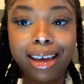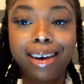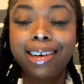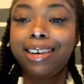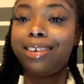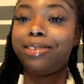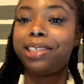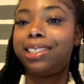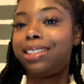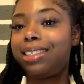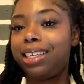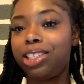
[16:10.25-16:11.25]
I don't know. It's
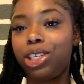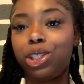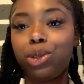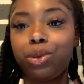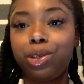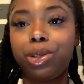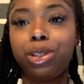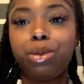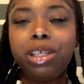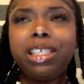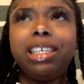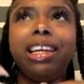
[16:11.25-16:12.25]
such a thrill,
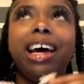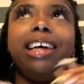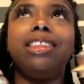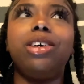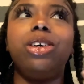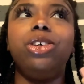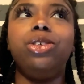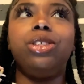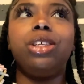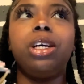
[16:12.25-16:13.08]
especially like those